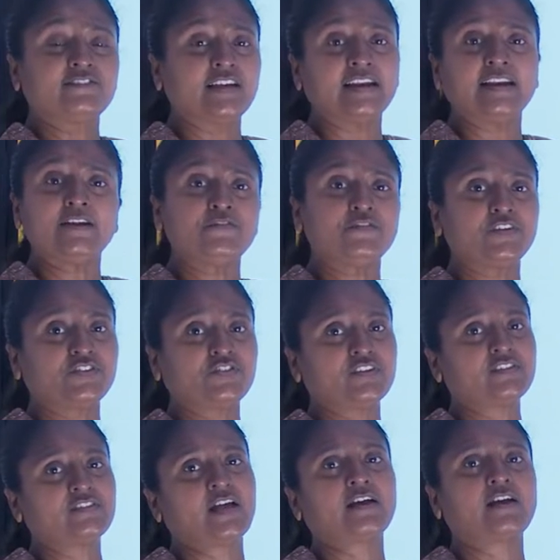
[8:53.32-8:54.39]

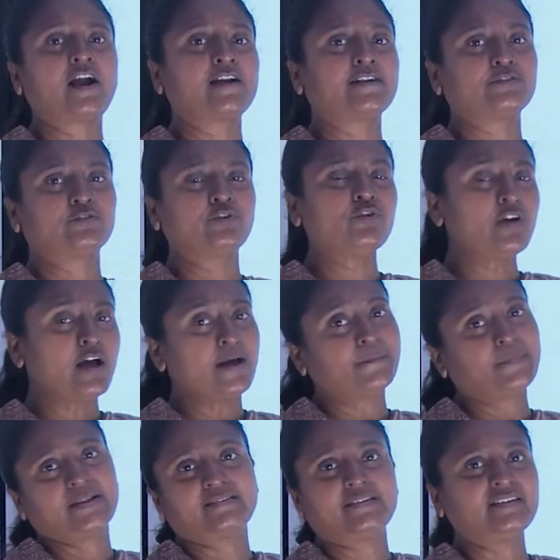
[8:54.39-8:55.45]
jellyfishes are also
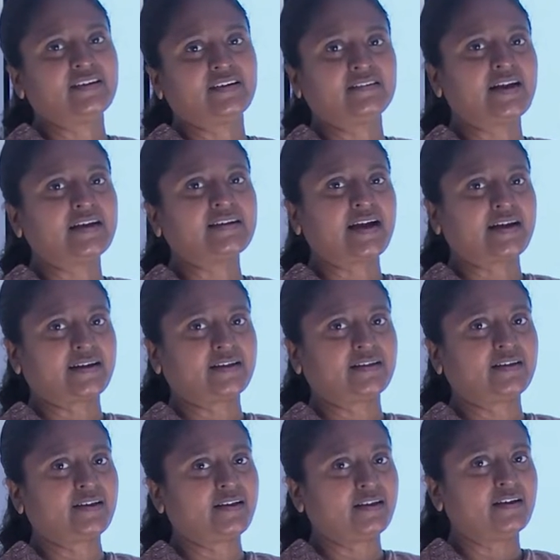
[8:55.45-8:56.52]
present in that
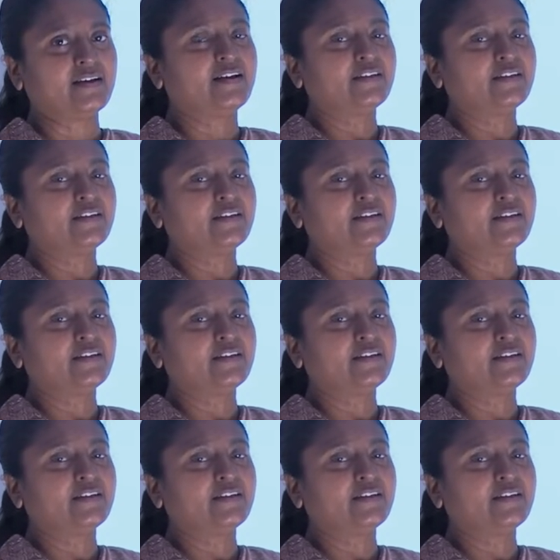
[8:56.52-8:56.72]
category.